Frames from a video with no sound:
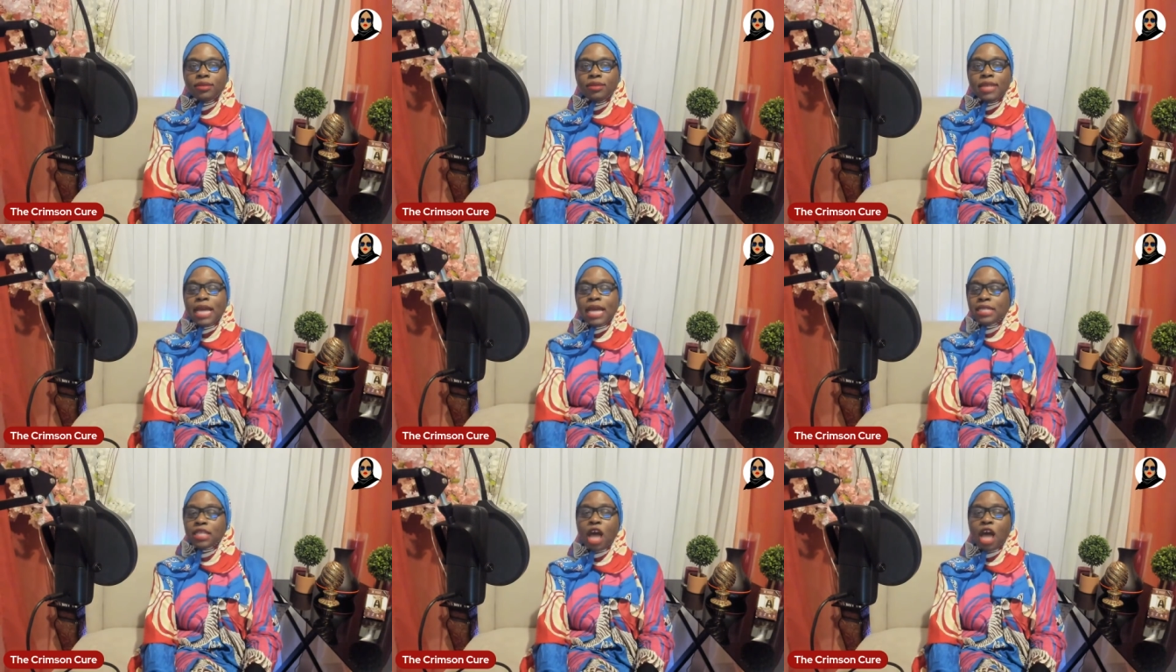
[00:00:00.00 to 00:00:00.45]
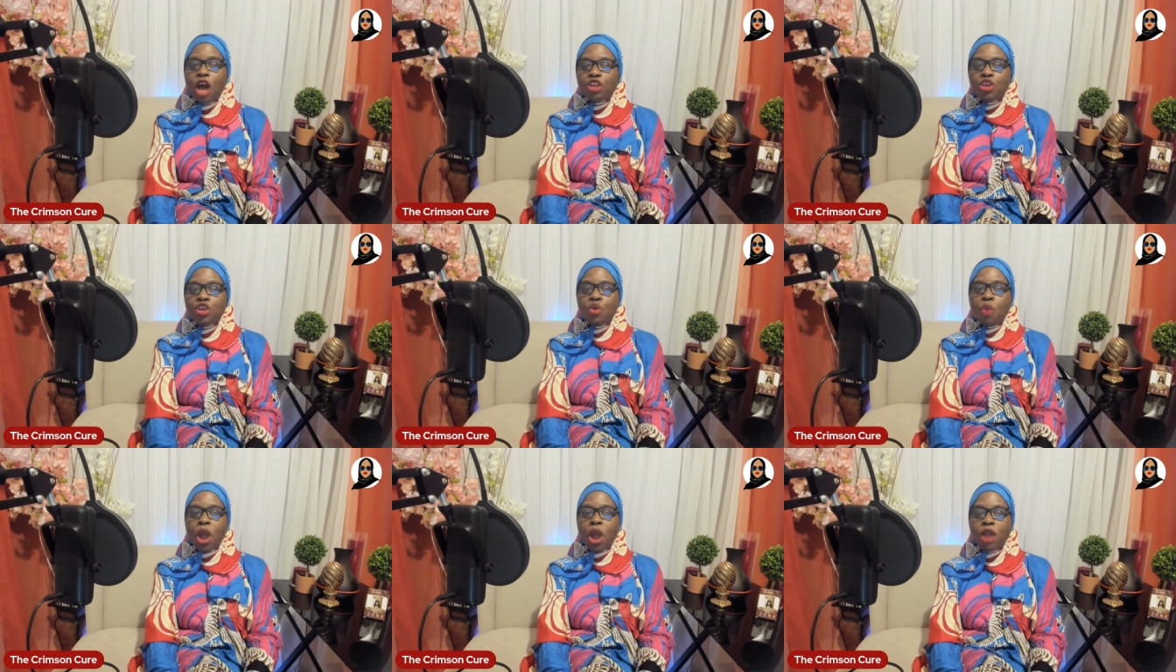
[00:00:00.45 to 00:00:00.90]
That's all
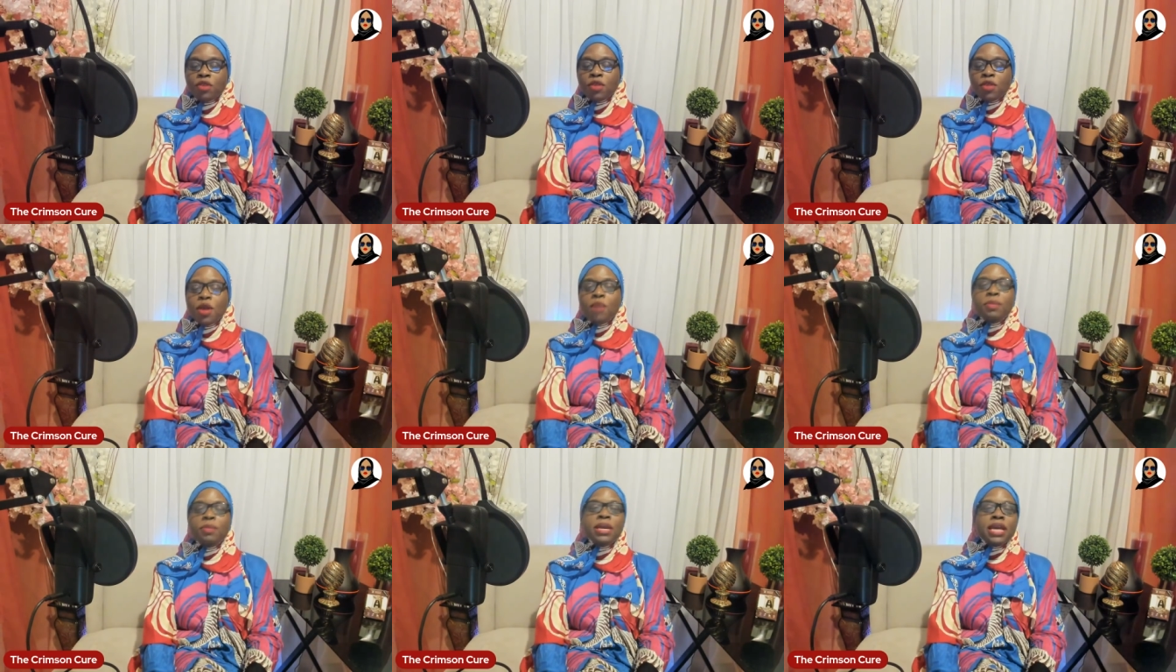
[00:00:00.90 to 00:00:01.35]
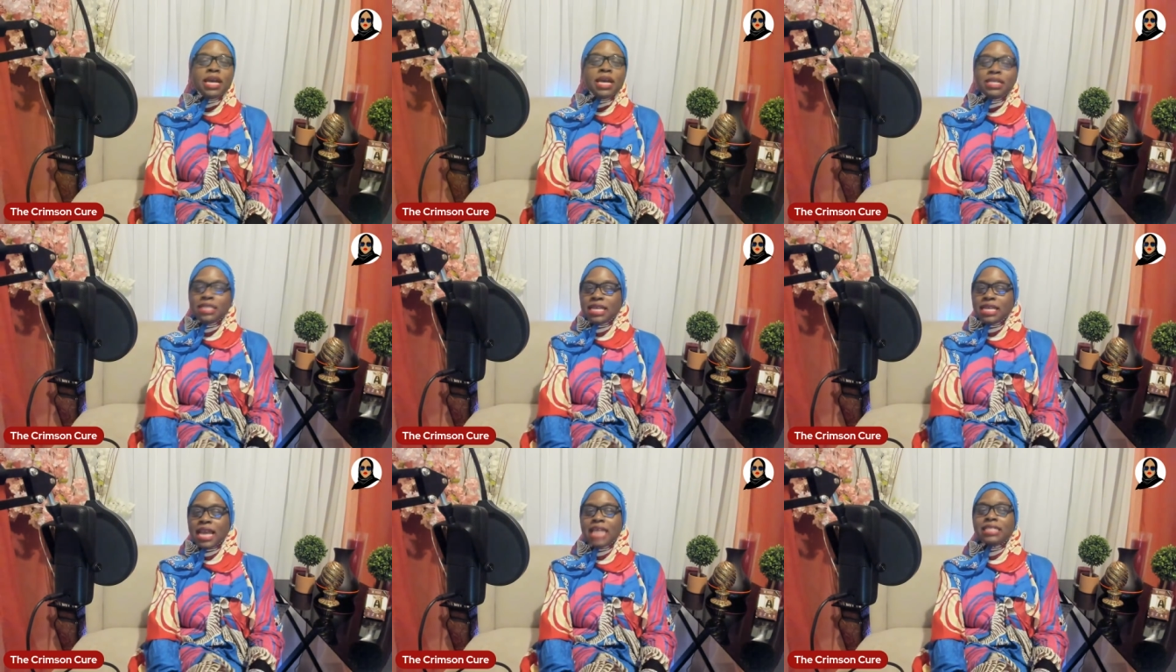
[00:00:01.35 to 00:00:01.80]
you worth
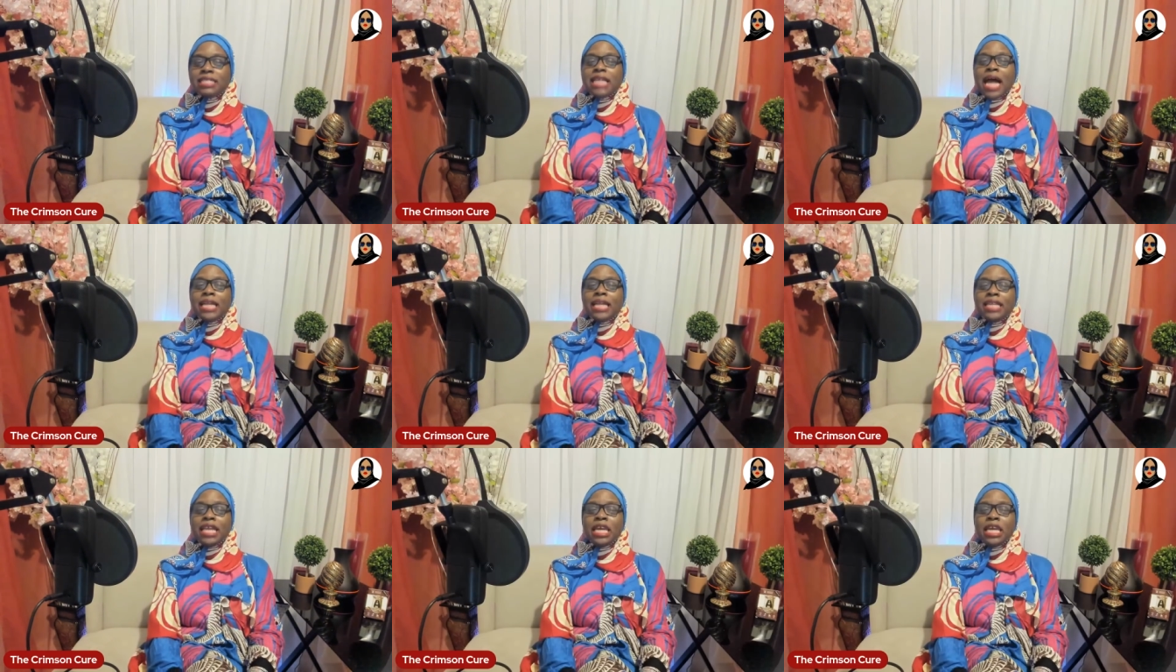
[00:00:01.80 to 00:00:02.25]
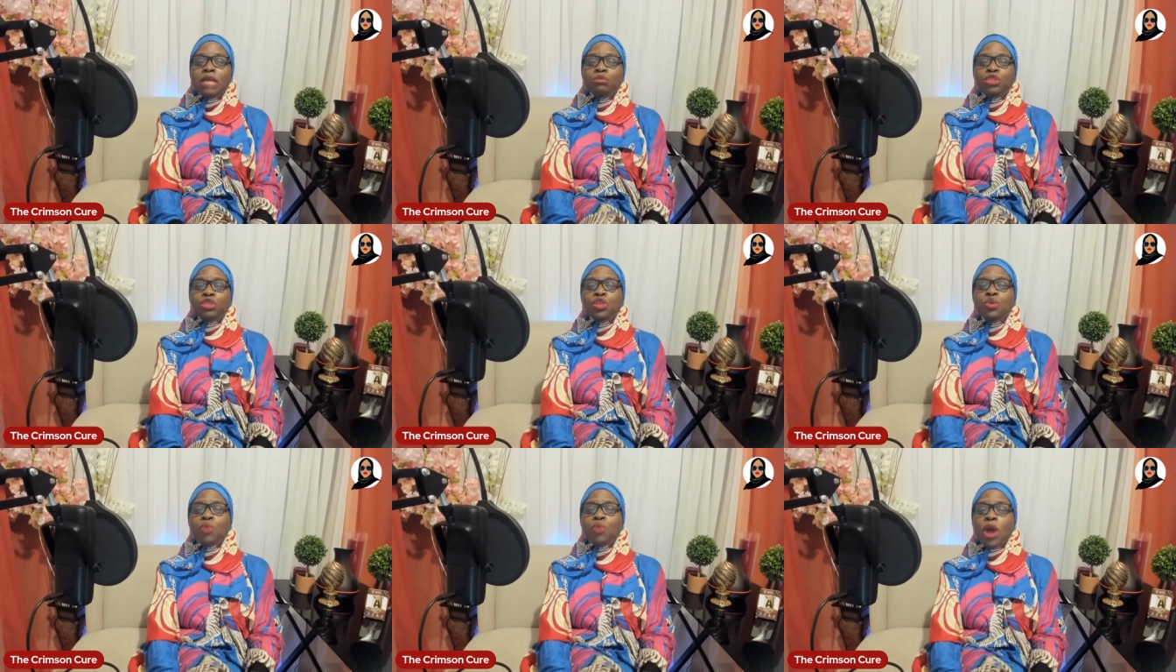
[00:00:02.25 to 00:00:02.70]
because he has not deemed
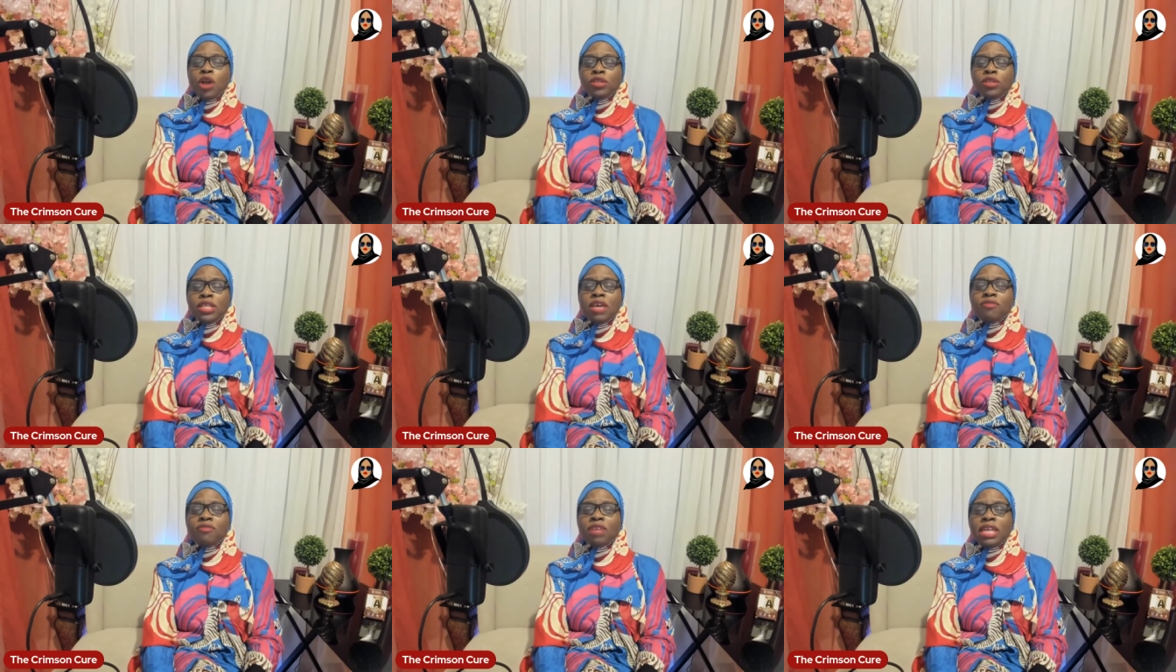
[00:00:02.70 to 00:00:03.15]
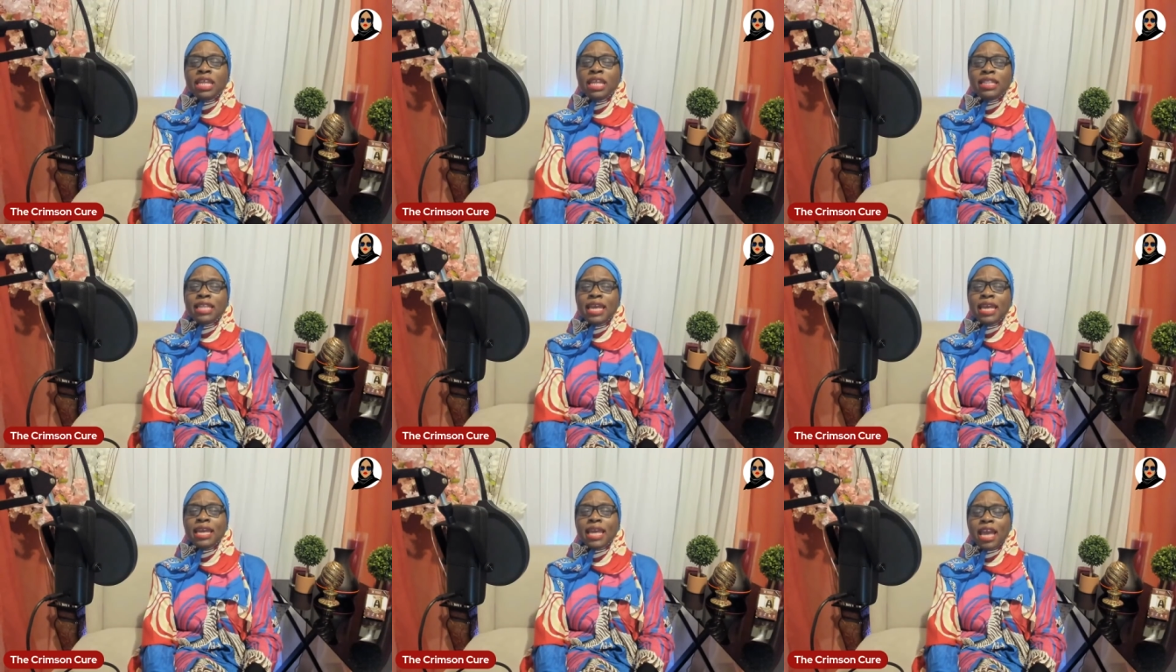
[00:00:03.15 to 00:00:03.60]
you worthy of
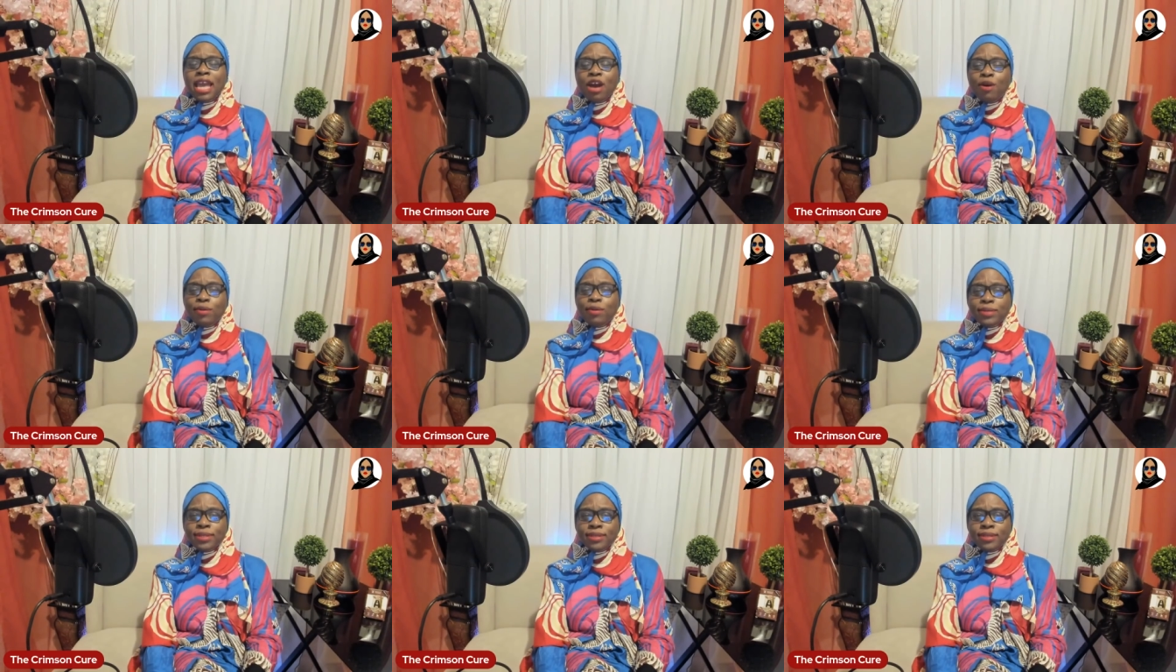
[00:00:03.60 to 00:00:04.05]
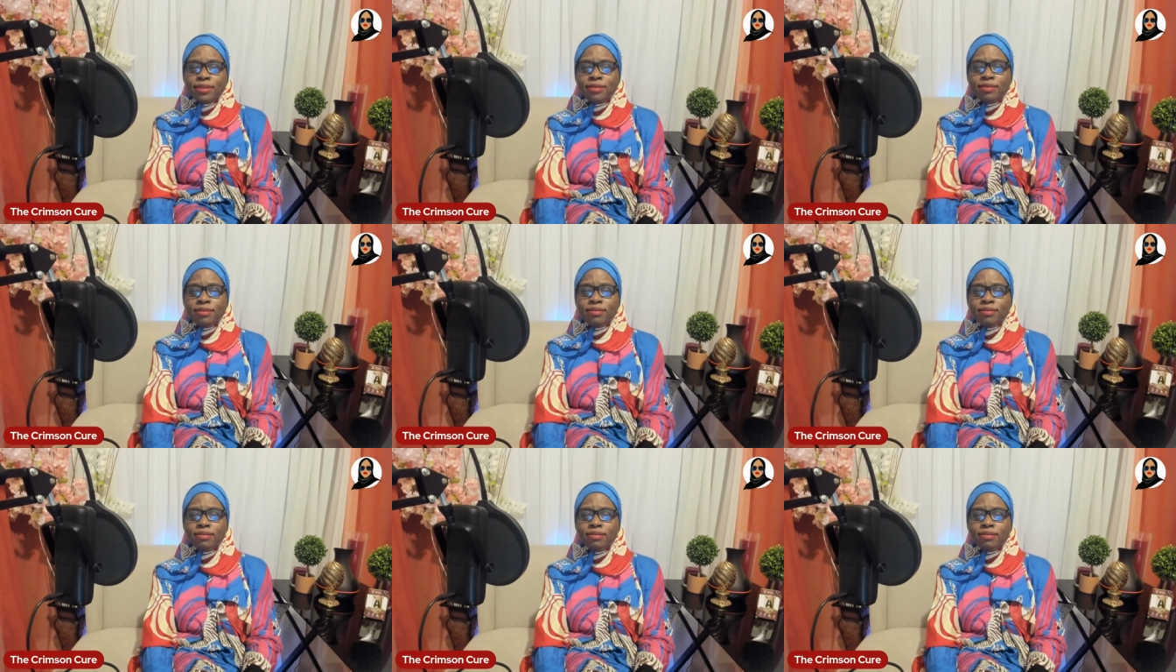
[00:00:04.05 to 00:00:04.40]
anything else.